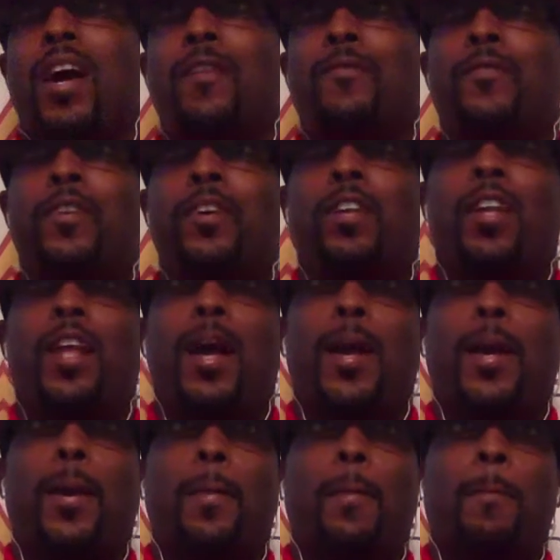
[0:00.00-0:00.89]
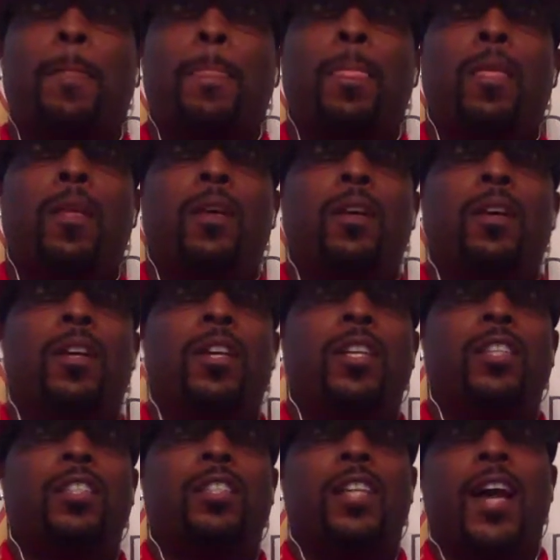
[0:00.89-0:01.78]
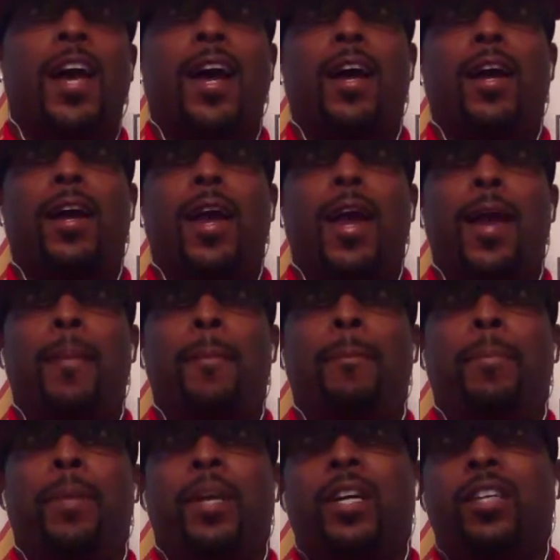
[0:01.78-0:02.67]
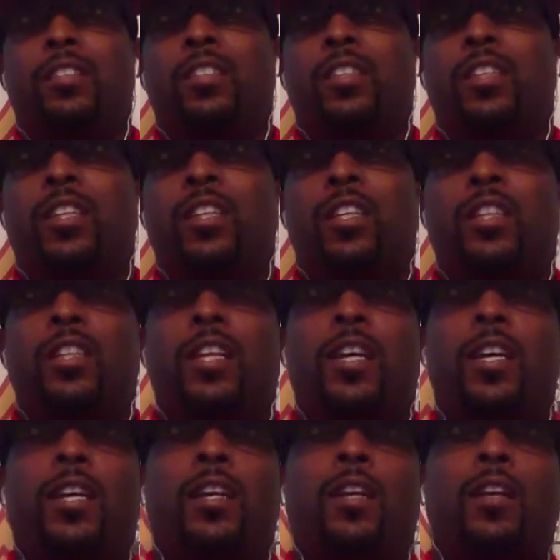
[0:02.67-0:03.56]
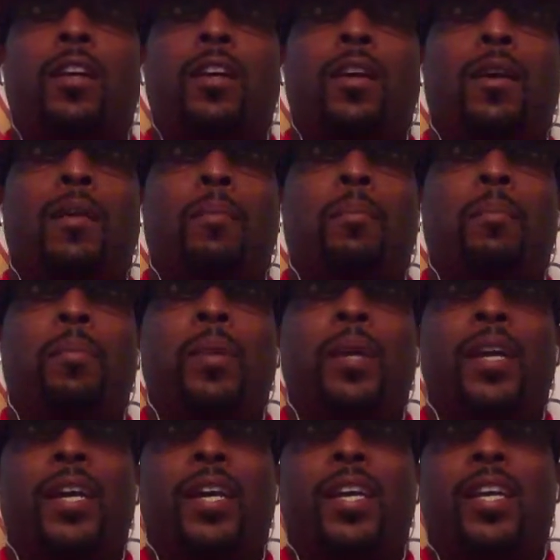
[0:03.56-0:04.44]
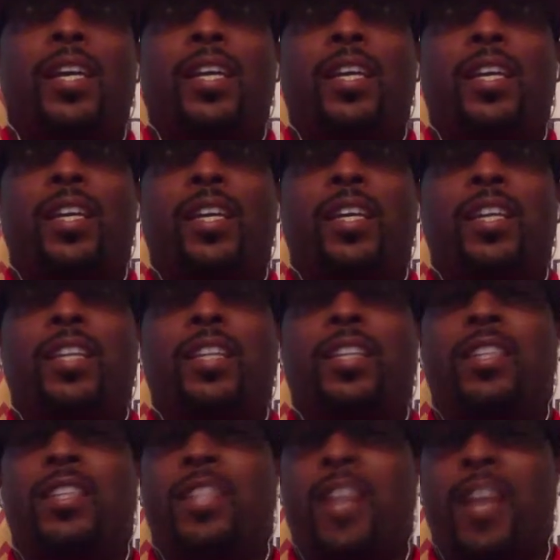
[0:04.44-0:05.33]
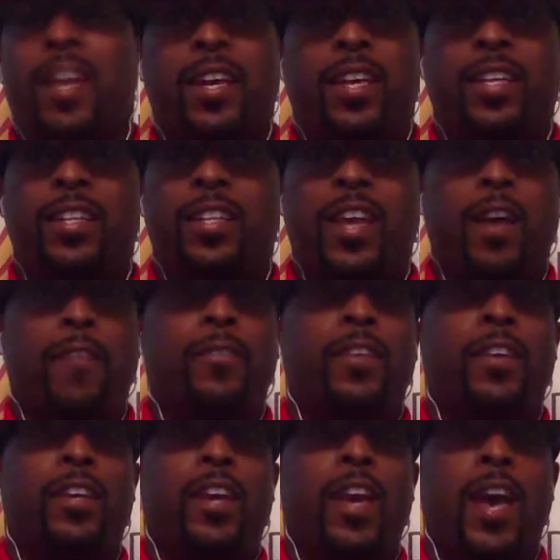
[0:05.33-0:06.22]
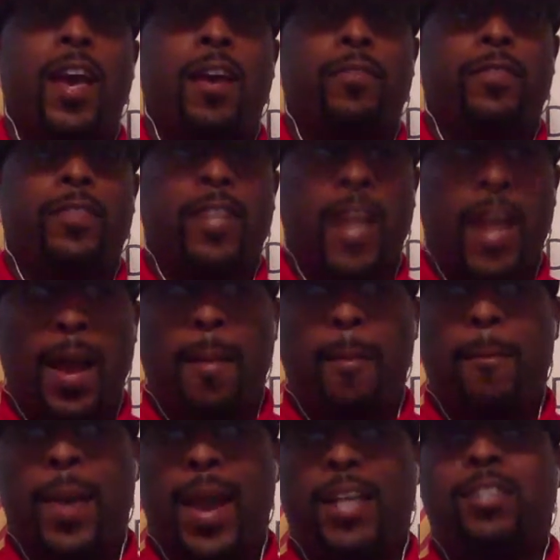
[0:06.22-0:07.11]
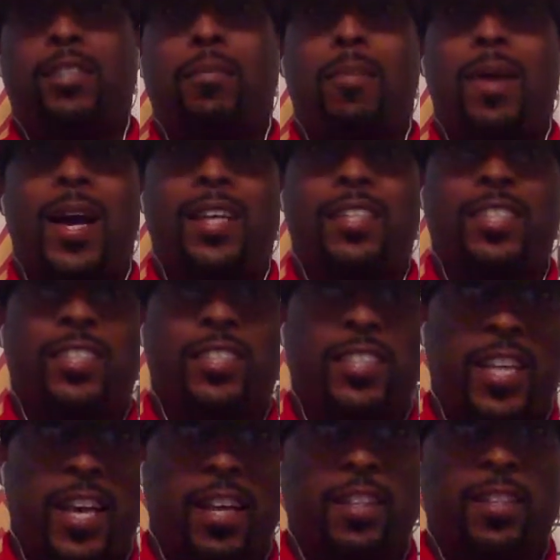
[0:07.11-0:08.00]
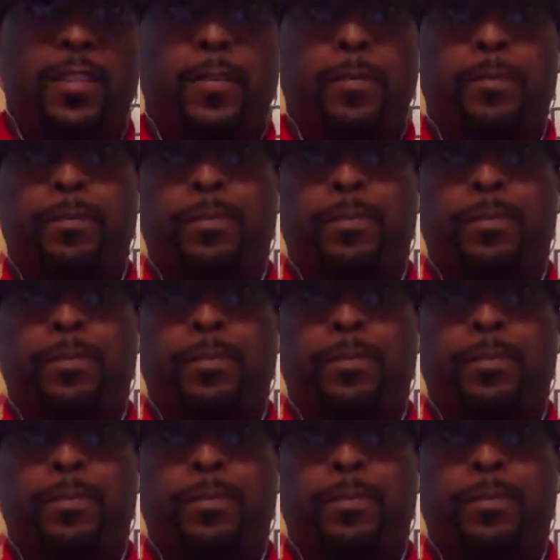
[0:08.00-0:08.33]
feel like he's not a bust or anything, but he definitely have not maximized his talent.